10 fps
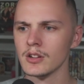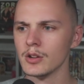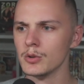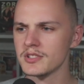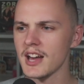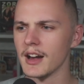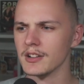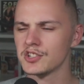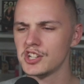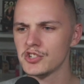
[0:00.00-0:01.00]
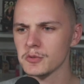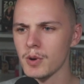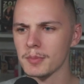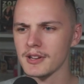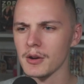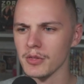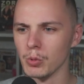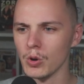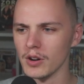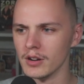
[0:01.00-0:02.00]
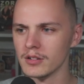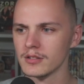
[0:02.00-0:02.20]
Who's that? She just popped out of the water.